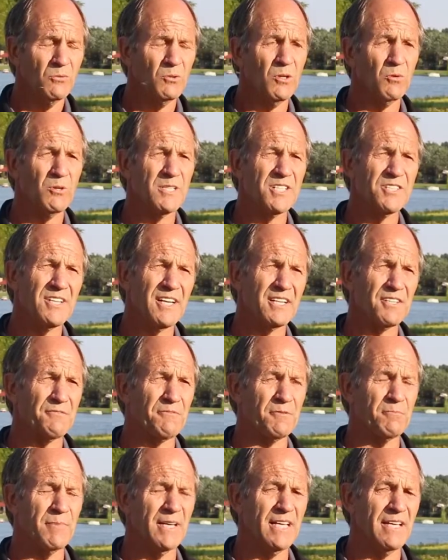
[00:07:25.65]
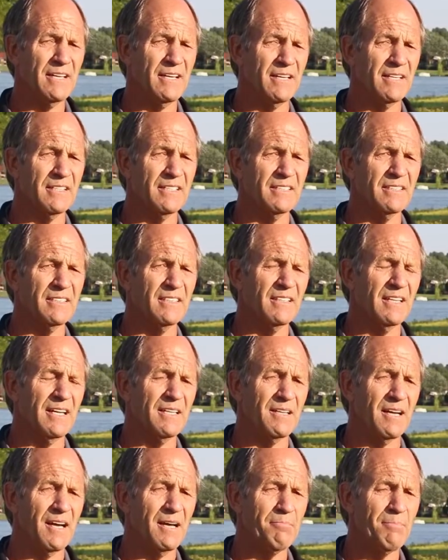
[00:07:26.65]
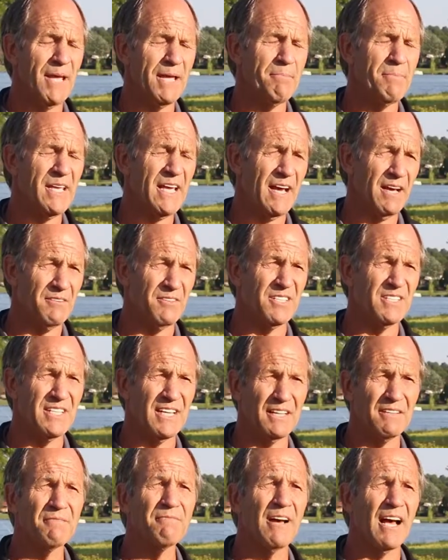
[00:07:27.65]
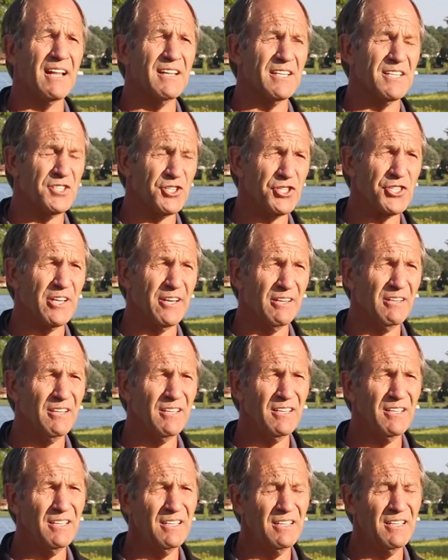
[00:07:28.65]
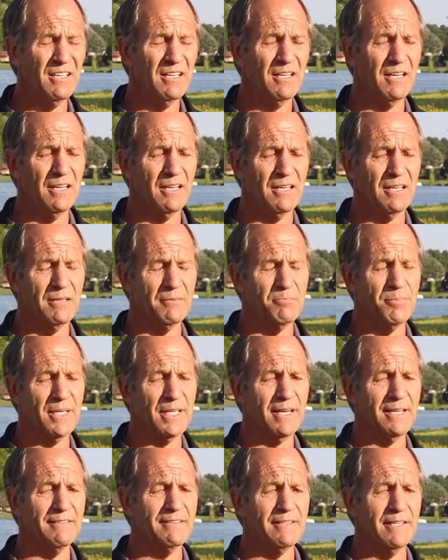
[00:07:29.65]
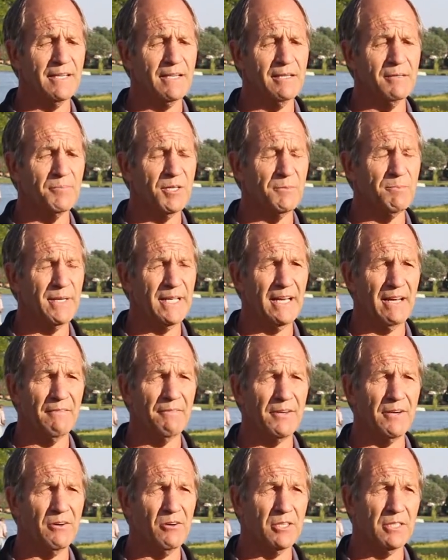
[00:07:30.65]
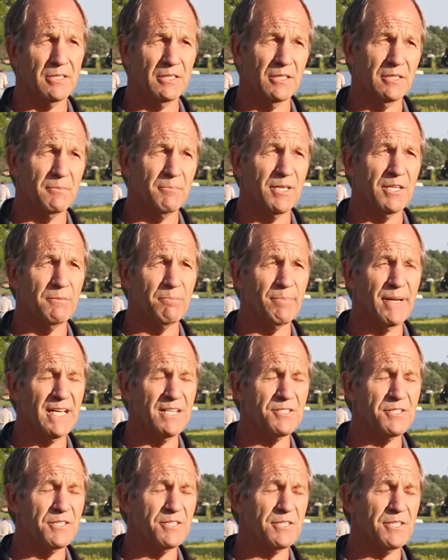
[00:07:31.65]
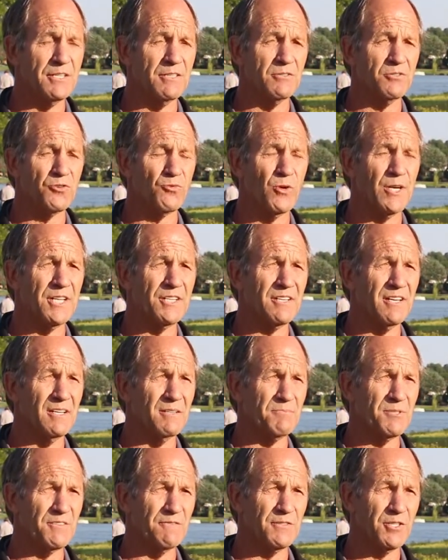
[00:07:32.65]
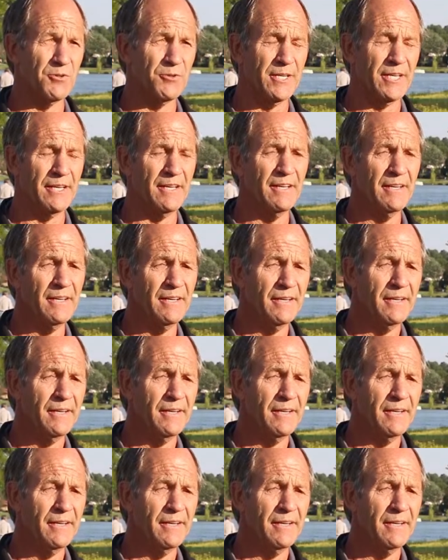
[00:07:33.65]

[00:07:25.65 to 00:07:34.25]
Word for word: well, what's next for me, uh, I, I, may be out in Death Valley still, uh, but I think I'm going to be out there on a limited basis, you know, 20 times of doing